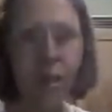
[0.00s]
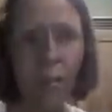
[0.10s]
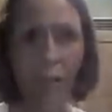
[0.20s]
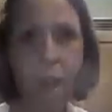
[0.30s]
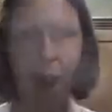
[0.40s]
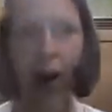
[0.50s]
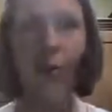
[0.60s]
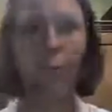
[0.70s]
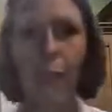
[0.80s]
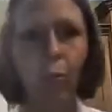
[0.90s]
the fat
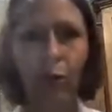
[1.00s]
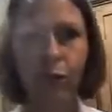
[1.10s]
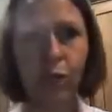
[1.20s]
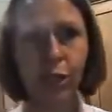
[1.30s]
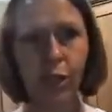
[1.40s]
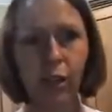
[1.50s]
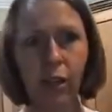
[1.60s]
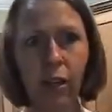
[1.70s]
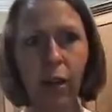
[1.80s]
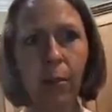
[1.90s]
off. If I was
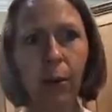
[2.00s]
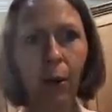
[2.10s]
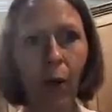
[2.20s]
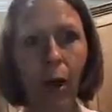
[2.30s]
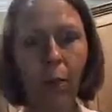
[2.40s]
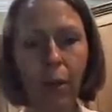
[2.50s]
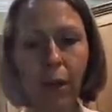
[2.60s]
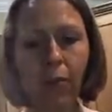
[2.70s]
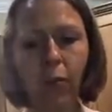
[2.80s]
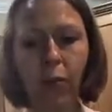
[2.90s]
using a ground
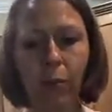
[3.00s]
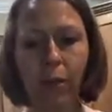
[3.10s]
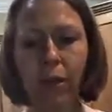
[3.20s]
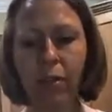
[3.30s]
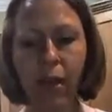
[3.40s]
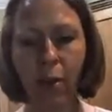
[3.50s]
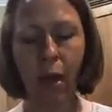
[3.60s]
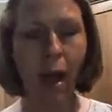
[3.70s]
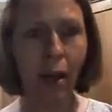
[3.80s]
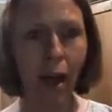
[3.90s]
beef or something that
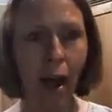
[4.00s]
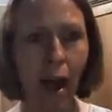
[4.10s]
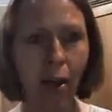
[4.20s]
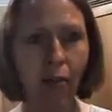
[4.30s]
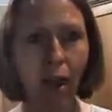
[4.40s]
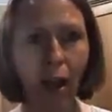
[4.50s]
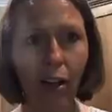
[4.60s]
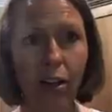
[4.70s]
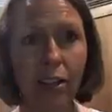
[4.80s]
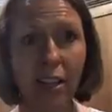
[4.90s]
had a higher fat
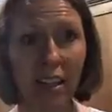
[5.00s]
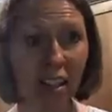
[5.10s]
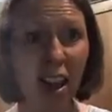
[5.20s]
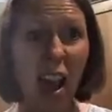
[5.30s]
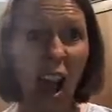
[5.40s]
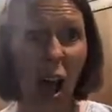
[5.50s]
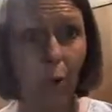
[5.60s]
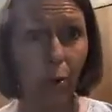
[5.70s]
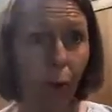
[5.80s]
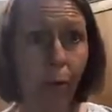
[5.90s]
content, I
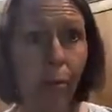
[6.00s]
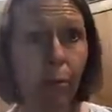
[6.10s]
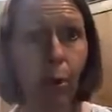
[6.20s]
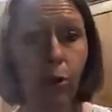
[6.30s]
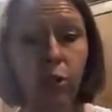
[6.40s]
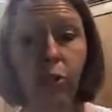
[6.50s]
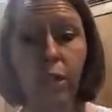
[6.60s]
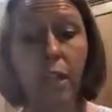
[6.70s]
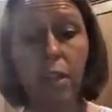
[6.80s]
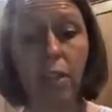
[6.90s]
would probably
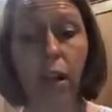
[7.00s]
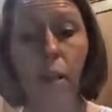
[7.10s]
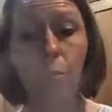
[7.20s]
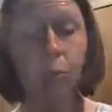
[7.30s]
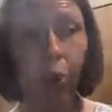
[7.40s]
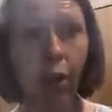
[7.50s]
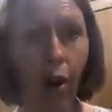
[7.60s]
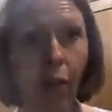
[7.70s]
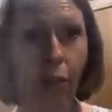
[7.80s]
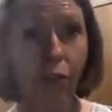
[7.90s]
personally drain
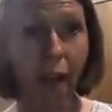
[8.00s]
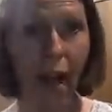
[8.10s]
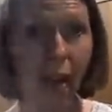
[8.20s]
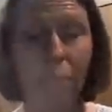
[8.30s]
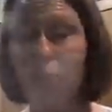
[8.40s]
off the fat.